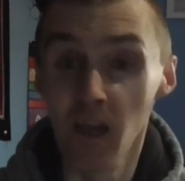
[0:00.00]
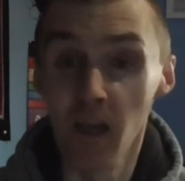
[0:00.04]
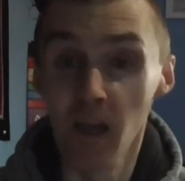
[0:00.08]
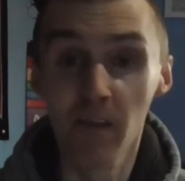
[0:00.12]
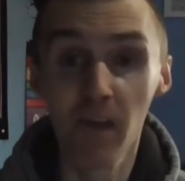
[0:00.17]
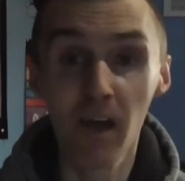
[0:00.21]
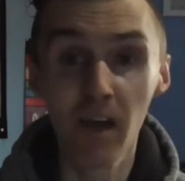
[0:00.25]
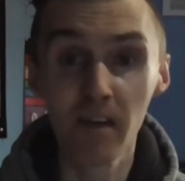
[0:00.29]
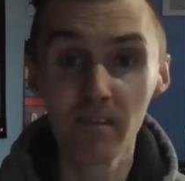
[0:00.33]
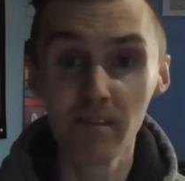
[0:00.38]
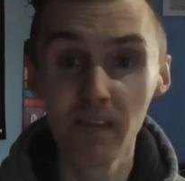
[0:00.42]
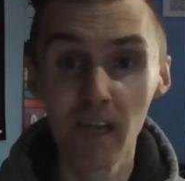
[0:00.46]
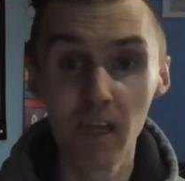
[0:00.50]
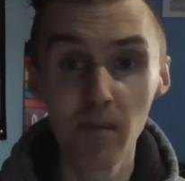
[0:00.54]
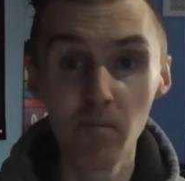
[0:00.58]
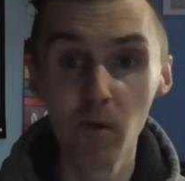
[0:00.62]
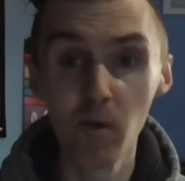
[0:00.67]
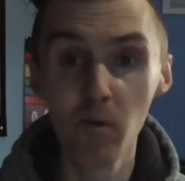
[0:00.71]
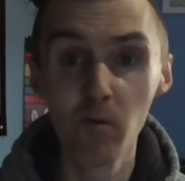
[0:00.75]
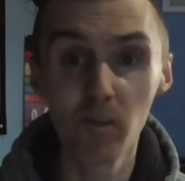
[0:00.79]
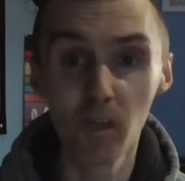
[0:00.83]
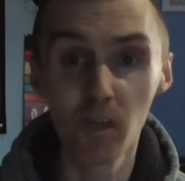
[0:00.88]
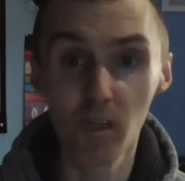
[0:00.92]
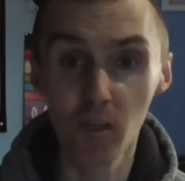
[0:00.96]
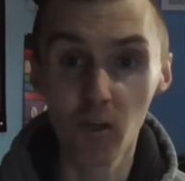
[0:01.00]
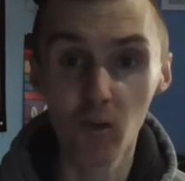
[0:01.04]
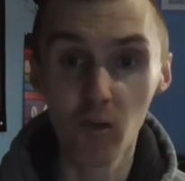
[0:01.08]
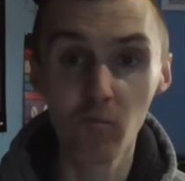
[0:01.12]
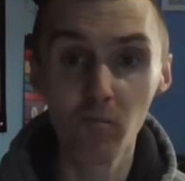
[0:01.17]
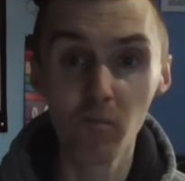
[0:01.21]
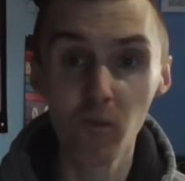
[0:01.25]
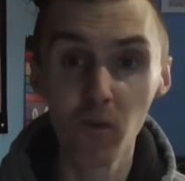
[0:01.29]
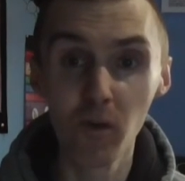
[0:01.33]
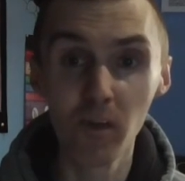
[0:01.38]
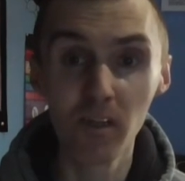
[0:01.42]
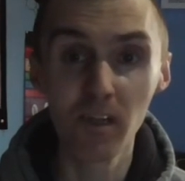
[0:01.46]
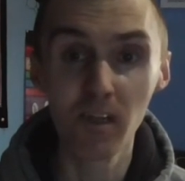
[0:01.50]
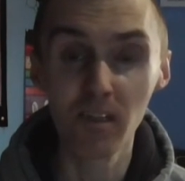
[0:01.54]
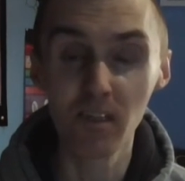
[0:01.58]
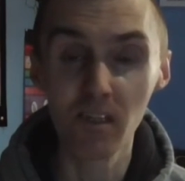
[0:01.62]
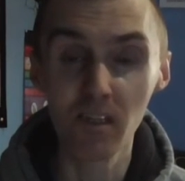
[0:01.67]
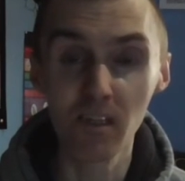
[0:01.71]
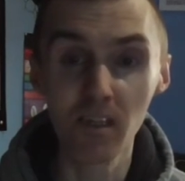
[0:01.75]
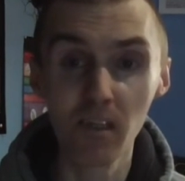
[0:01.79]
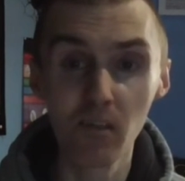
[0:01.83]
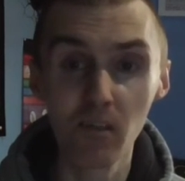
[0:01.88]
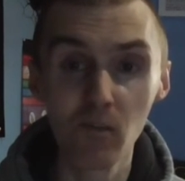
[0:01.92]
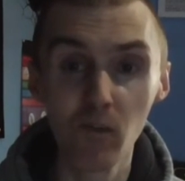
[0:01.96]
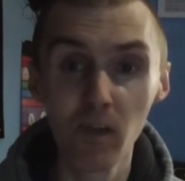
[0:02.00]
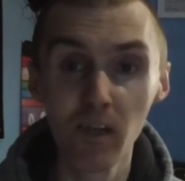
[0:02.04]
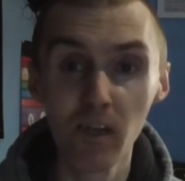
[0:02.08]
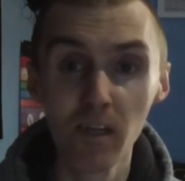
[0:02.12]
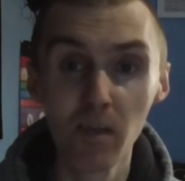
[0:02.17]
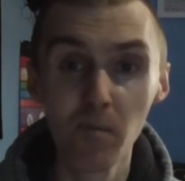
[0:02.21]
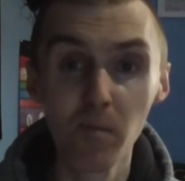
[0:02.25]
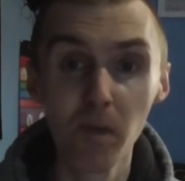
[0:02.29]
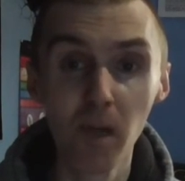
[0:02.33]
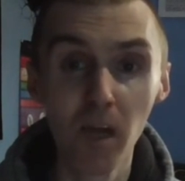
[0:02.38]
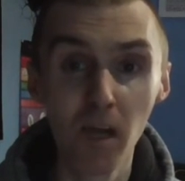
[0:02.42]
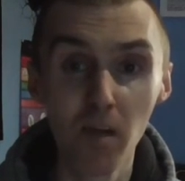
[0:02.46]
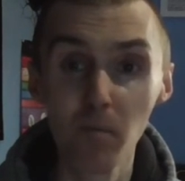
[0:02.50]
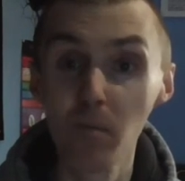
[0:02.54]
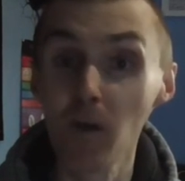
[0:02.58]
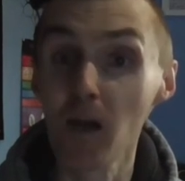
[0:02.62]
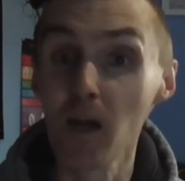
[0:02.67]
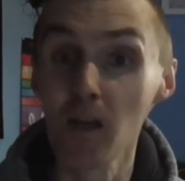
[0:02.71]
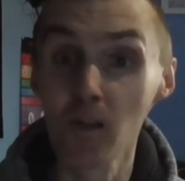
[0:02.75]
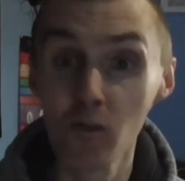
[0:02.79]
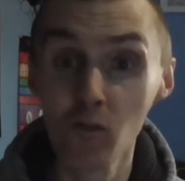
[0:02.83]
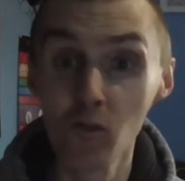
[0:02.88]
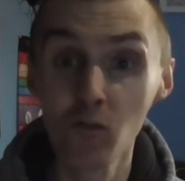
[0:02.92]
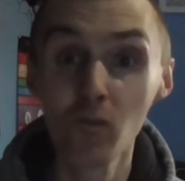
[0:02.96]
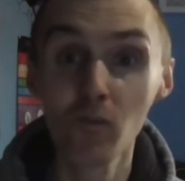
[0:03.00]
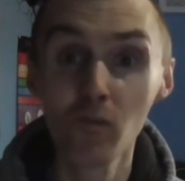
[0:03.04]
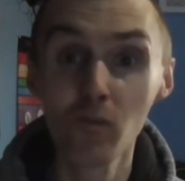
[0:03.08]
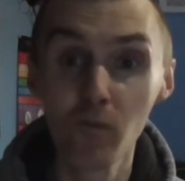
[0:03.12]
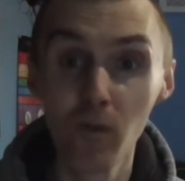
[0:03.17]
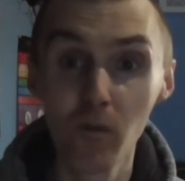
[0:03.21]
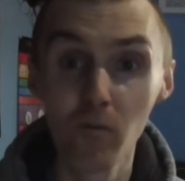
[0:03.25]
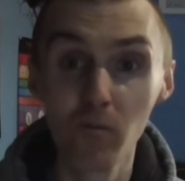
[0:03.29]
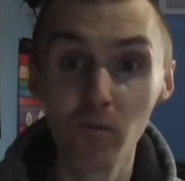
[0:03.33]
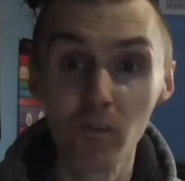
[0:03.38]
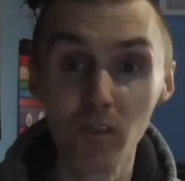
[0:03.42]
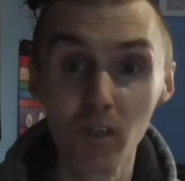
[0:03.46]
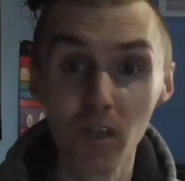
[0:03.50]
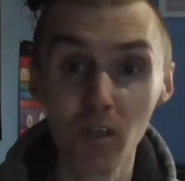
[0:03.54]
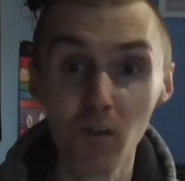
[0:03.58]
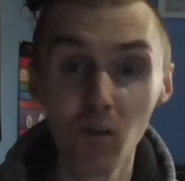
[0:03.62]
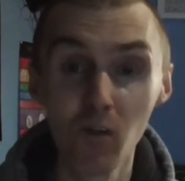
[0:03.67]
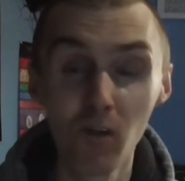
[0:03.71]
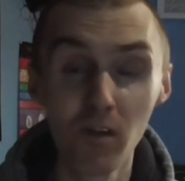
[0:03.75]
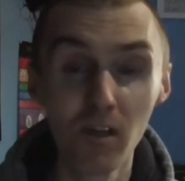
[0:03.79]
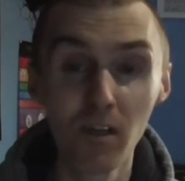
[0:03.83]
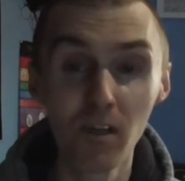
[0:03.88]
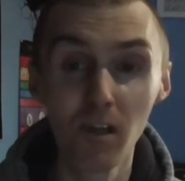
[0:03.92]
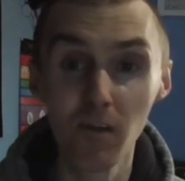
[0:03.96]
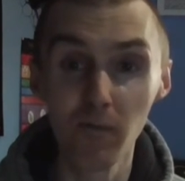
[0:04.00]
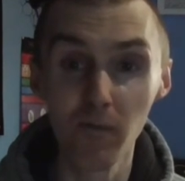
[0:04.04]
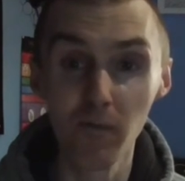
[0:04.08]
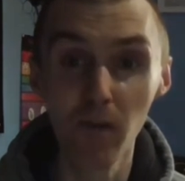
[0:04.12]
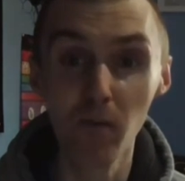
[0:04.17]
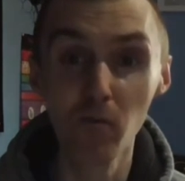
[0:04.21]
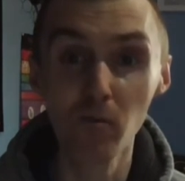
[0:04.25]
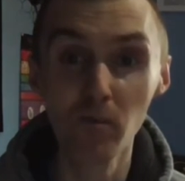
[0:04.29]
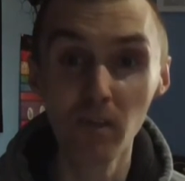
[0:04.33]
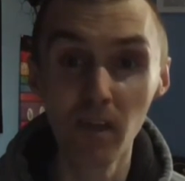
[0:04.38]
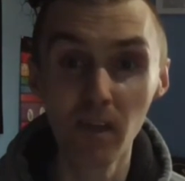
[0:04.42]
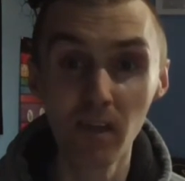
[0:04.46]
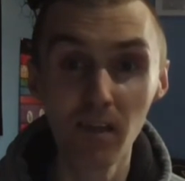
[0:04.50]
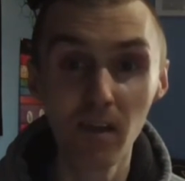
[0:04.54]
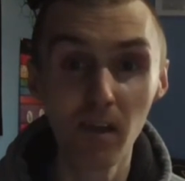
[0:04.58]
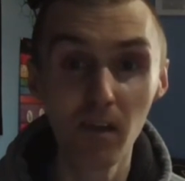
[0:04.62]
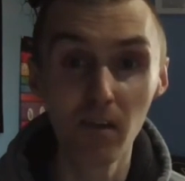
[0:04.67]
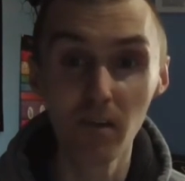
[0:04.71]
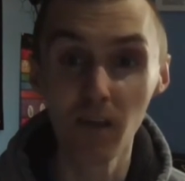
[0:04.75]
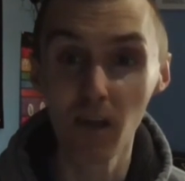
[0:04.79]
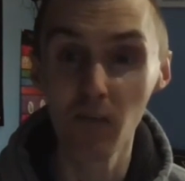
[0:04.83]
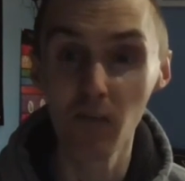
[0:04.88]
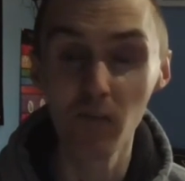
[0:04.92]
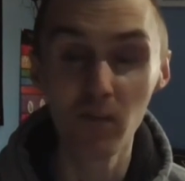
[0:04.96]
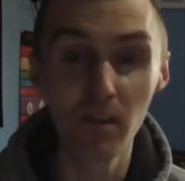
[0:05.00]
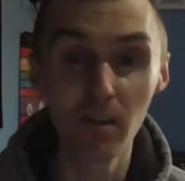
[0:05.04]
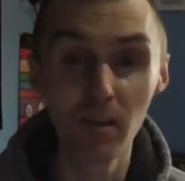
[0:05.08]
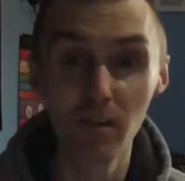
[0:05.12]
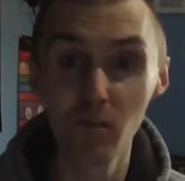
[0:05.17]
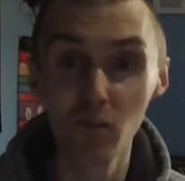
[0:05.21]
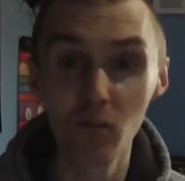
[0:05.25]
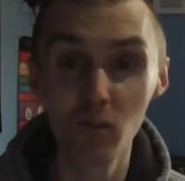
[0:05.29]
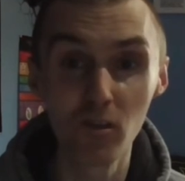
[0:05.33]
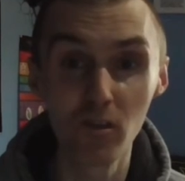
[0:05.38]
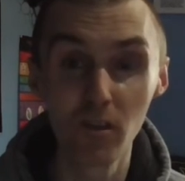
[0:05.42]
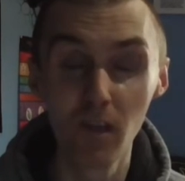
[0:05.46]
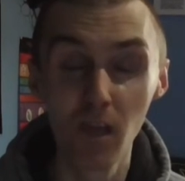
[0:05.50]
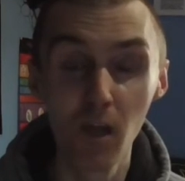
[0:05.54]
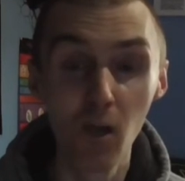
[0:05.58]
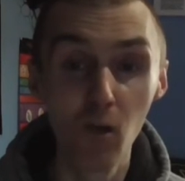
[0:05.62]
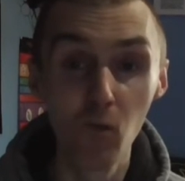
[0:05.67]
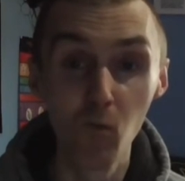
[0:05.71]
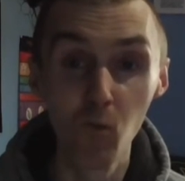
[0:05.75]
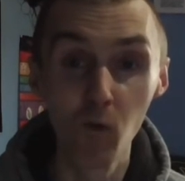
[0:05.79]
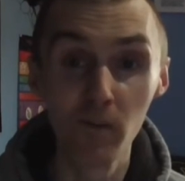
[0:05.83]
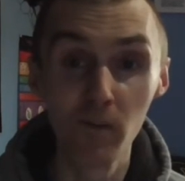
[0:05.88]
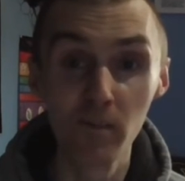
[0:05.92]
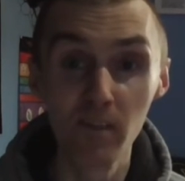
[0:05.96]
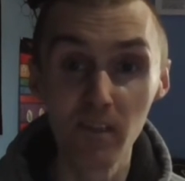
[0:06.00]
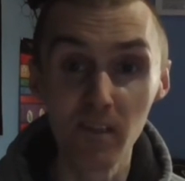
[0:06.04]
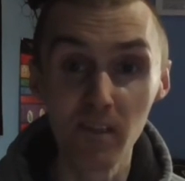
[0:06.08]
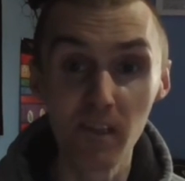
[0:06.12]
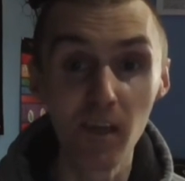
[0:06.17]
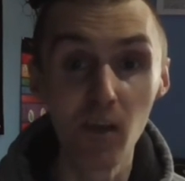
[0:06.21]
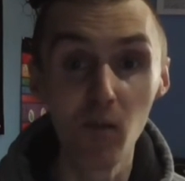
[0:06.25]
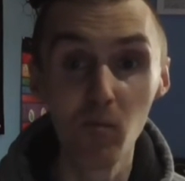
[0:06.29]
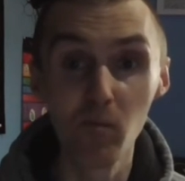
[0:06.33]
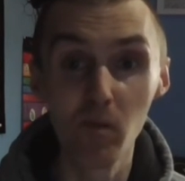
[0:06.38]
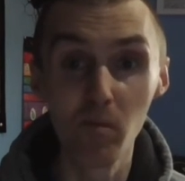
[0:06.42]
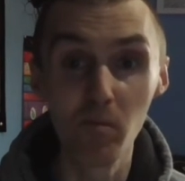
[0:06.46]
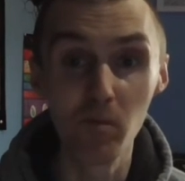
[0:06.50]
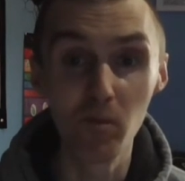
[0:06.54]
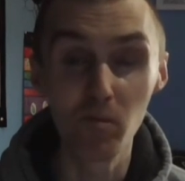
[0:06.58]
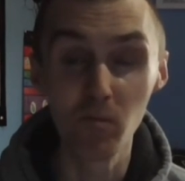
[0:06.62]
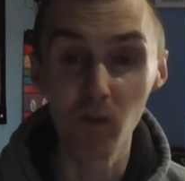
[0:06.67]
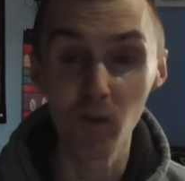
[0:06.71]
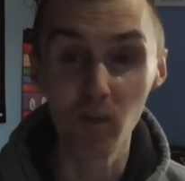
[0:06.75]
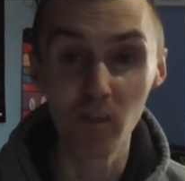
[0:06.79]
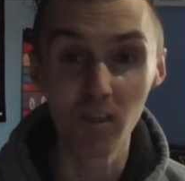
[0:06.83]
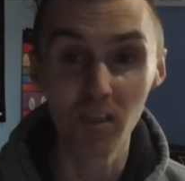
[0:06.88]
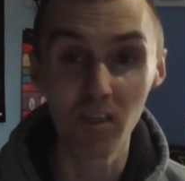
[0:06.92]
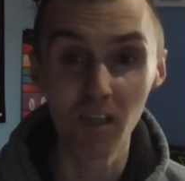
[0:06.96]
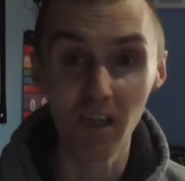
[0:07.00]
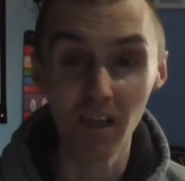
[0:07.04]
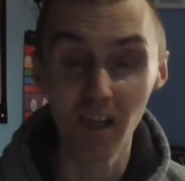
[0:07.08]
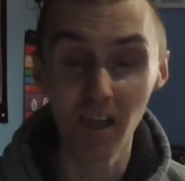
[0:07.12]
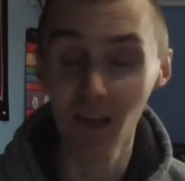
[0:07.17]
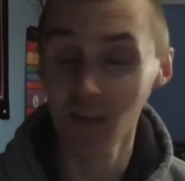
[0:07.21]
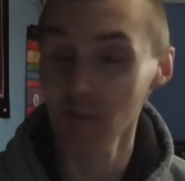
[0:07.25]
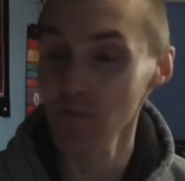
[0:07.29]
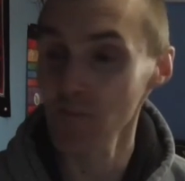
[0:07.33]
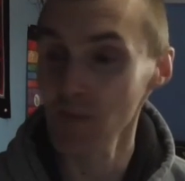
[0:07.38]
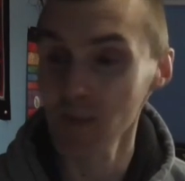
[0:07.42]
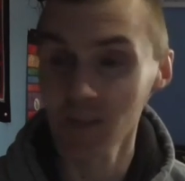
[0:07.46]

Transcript: at that time, I was a young boy, and I didn't know any better, but I knew what was going on, and I felt it, and I really just wanted to help them as much as I can.